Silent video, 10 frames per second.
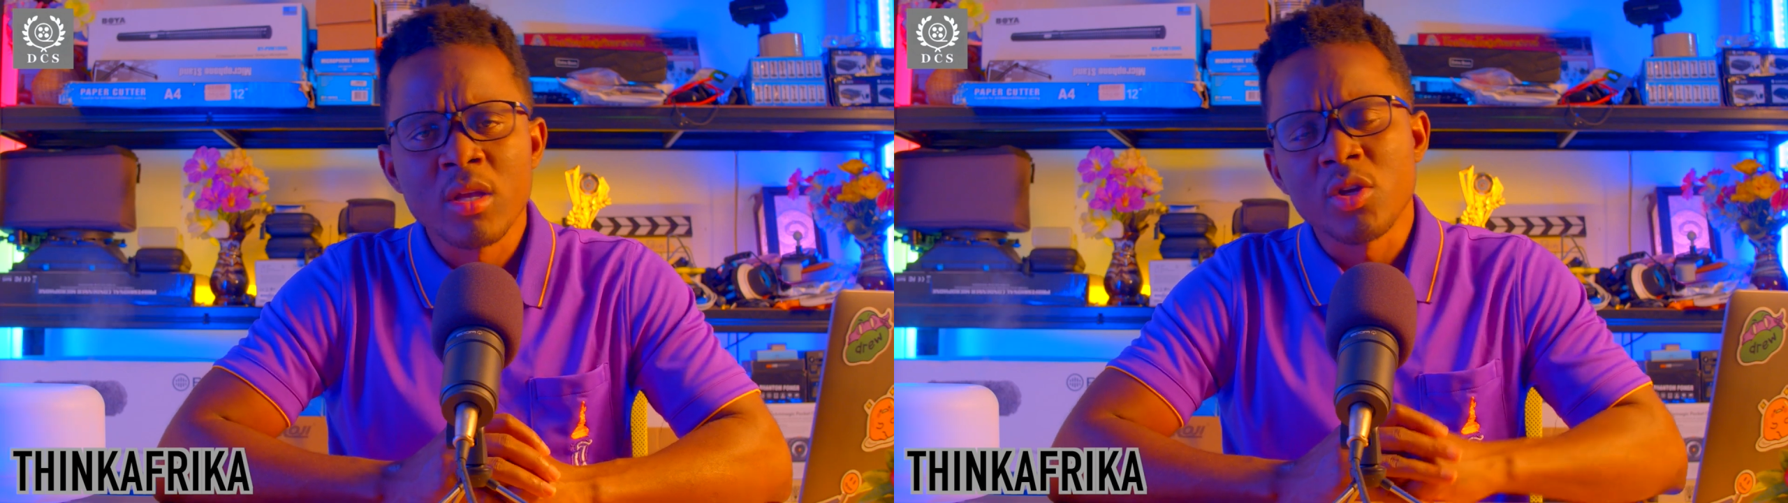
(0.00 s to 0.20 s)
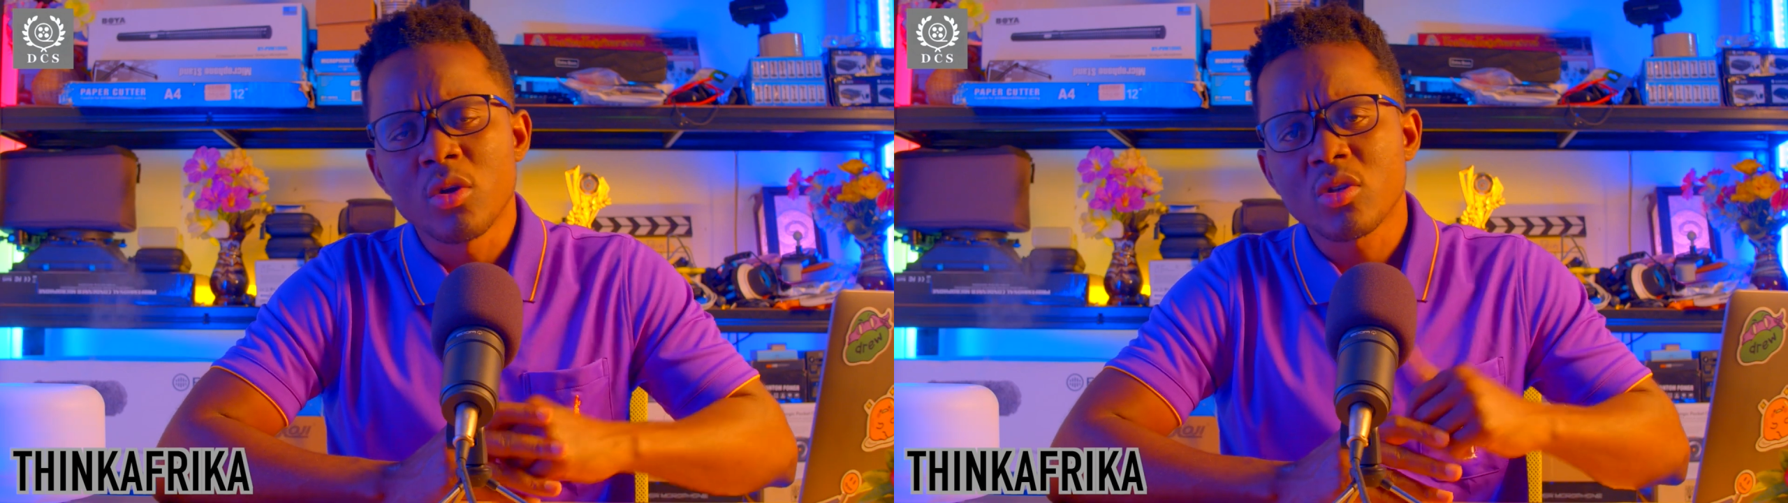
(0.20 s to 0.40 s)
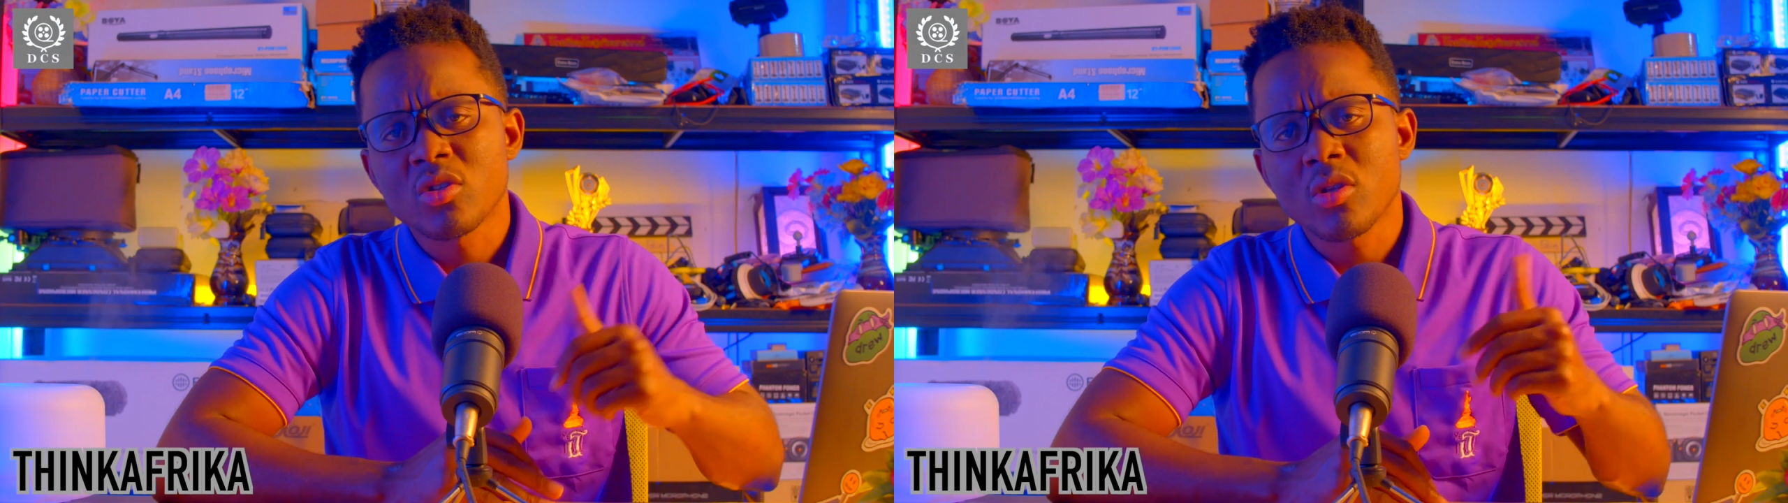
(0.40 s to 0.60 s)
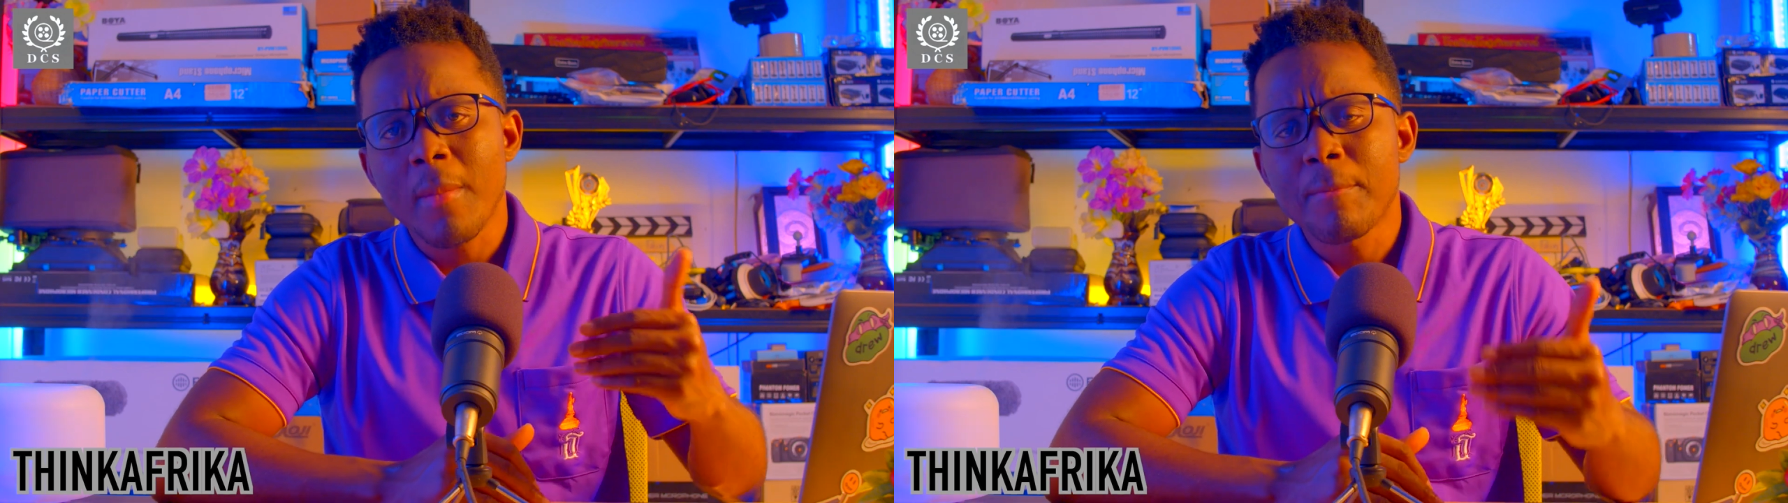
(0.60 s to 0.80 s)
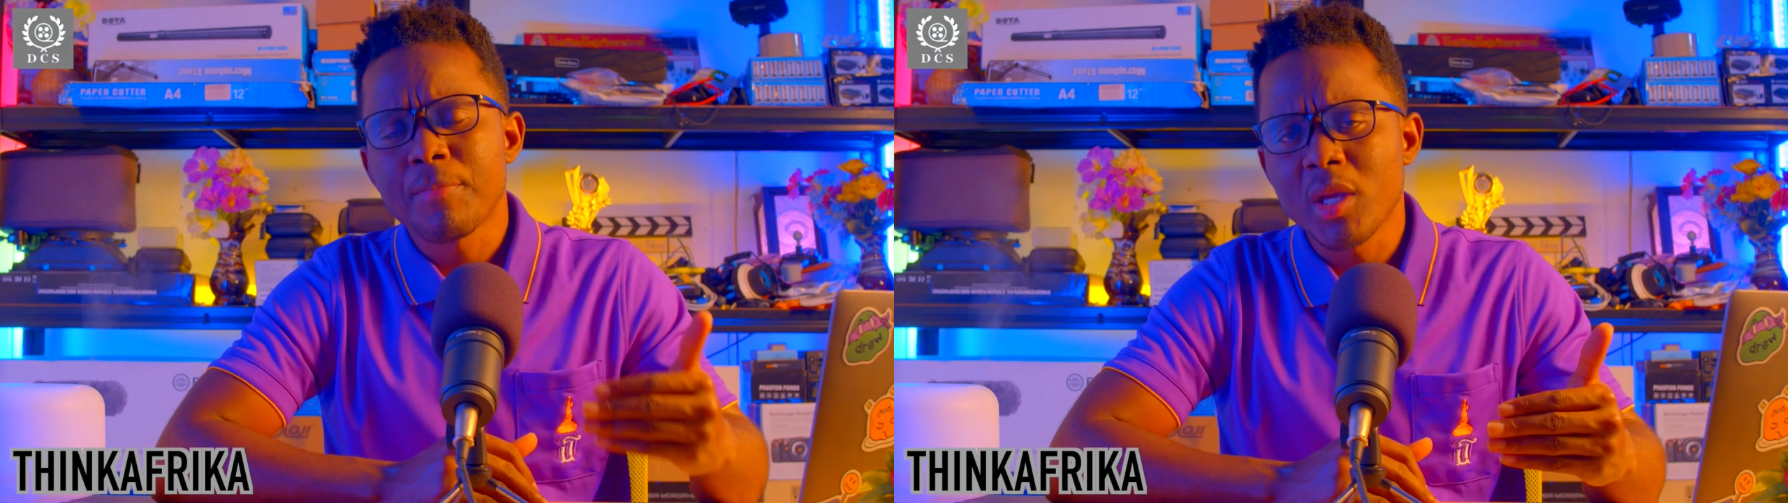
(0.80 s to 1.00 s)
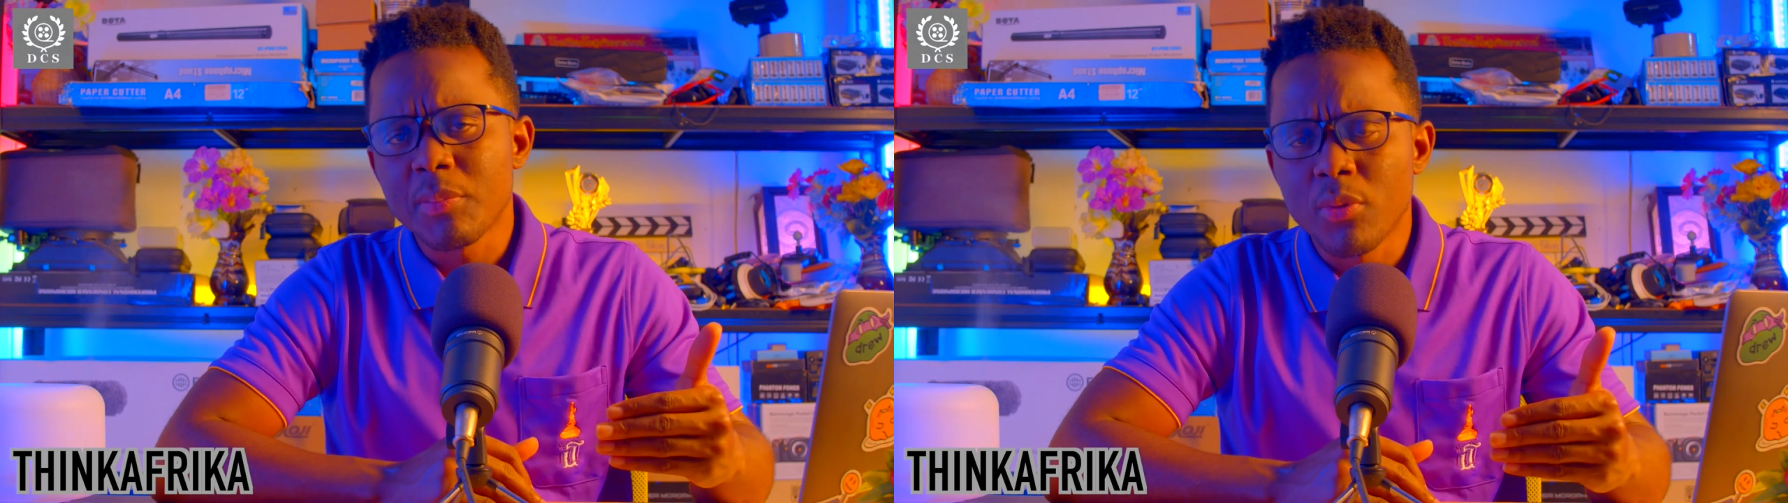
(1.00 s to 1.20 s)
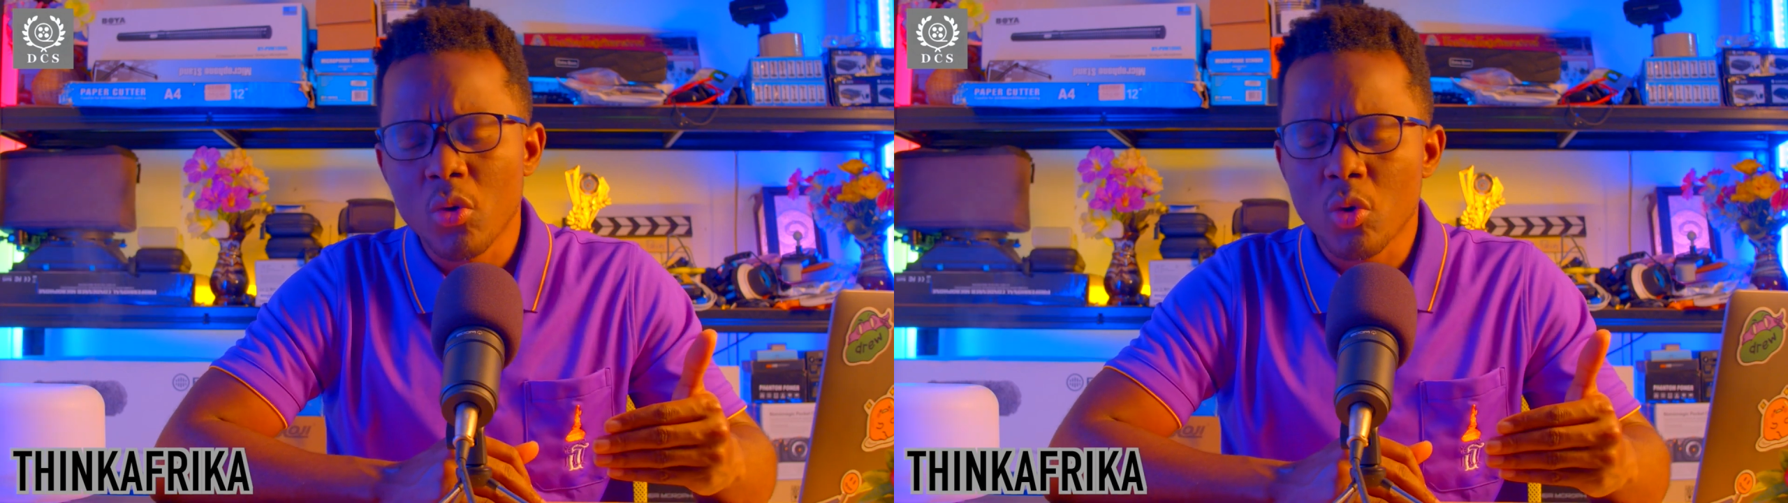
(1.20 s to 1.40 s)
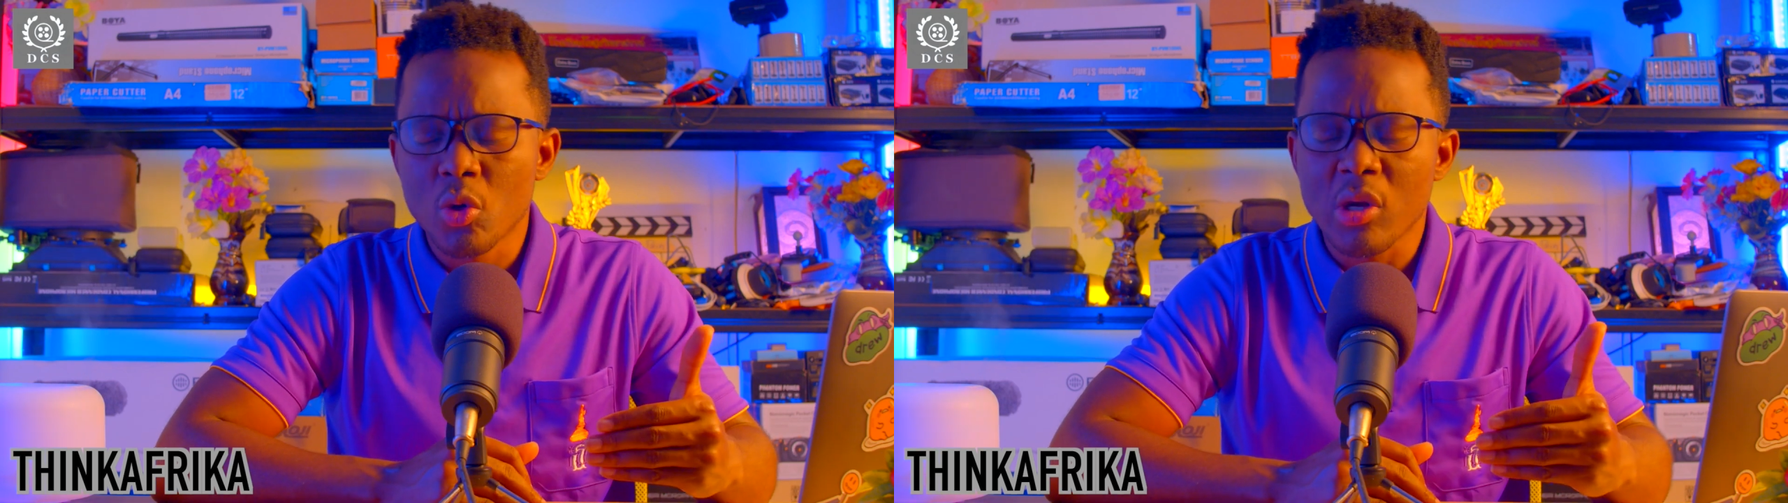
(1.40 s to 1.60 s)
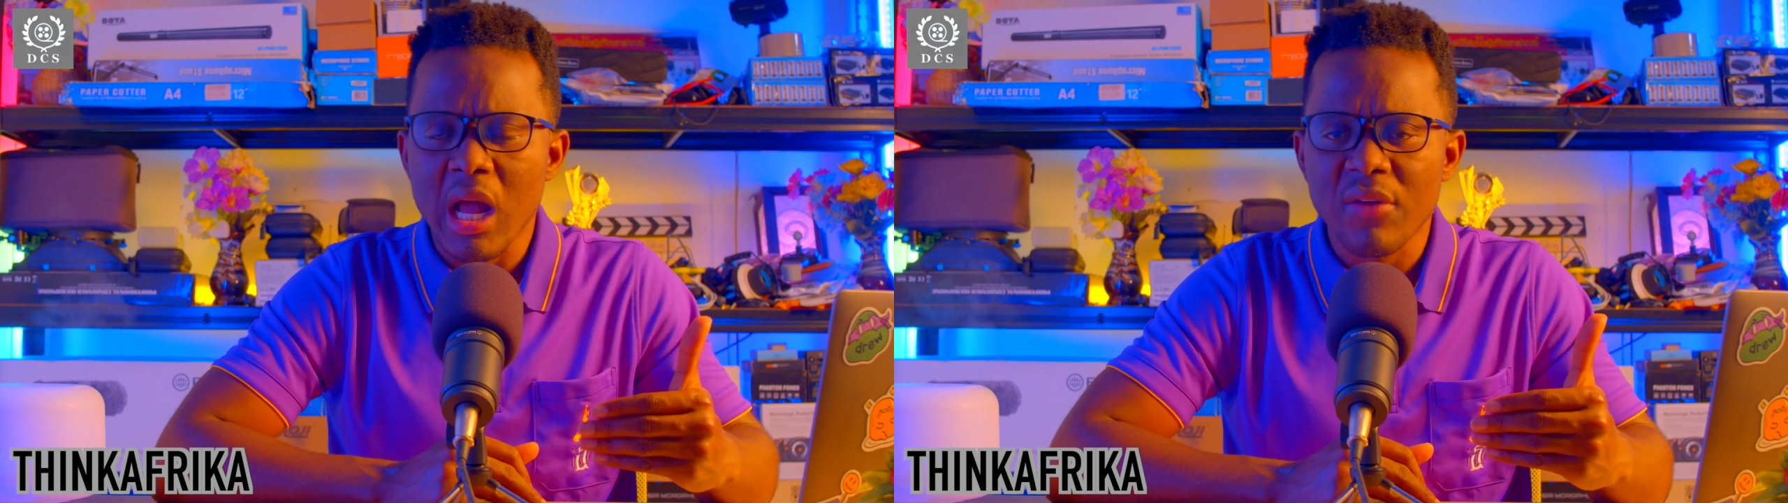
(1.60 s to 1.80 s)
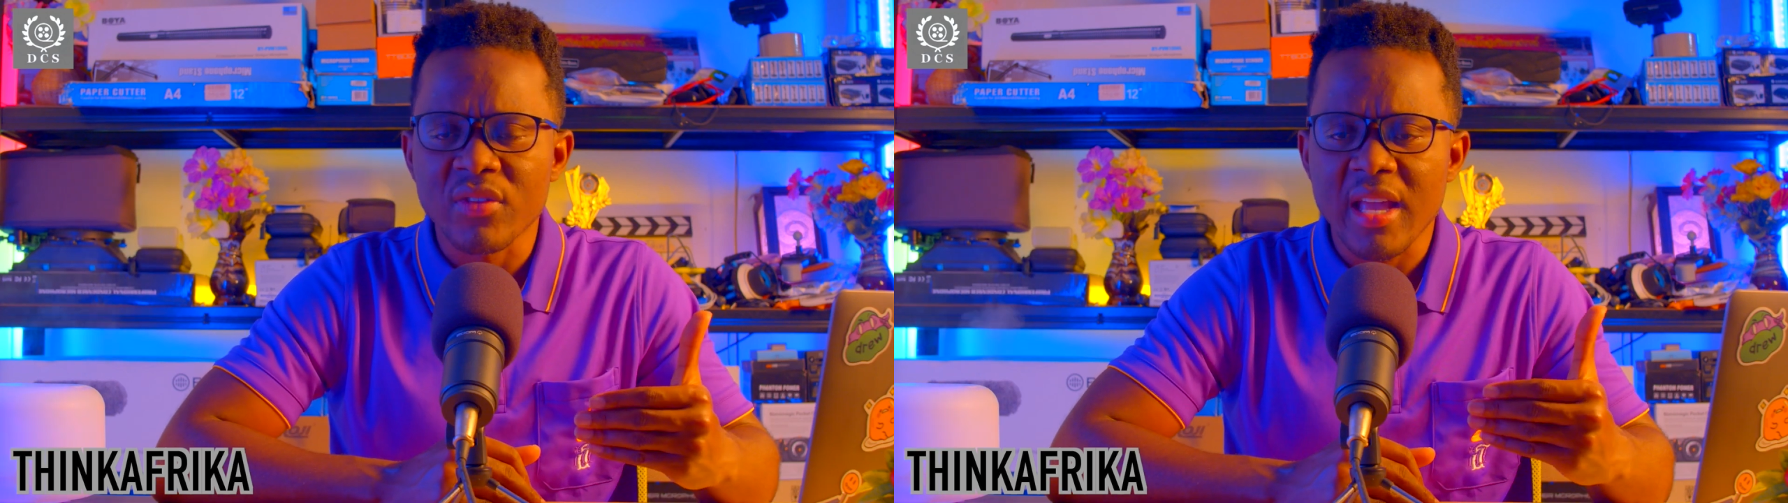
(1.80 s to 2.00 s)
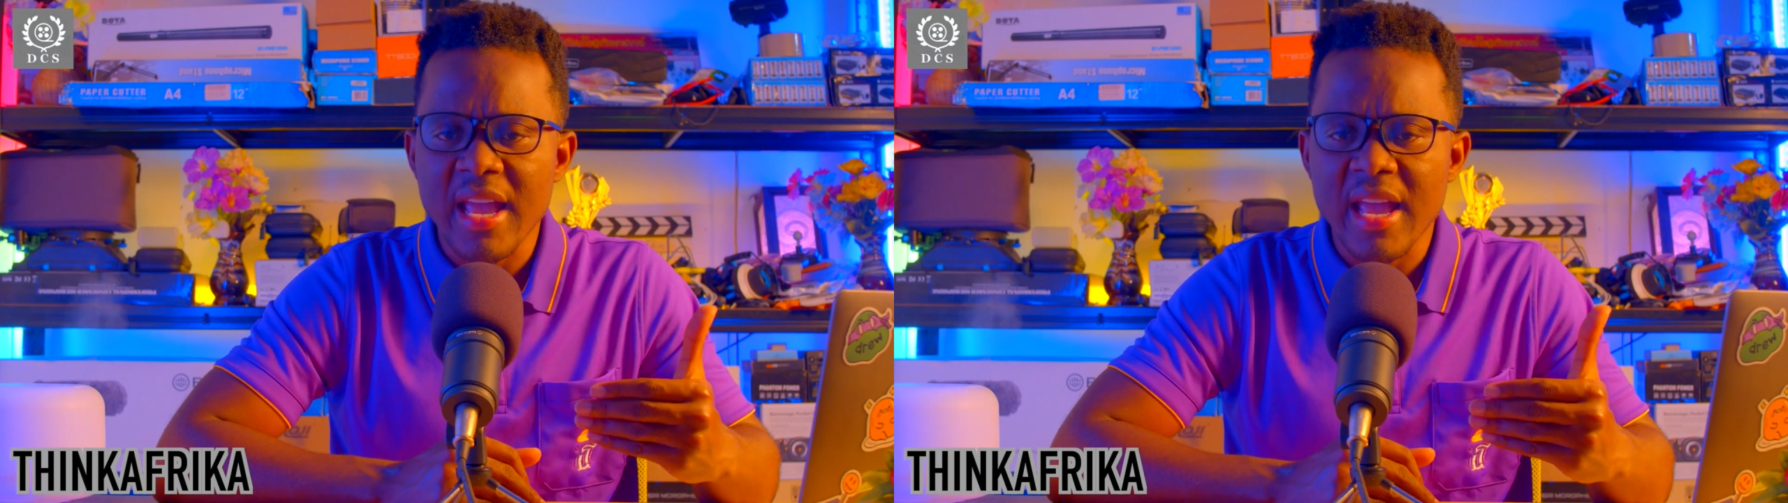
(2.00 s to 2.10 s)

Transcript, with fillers: You know, some people don't have the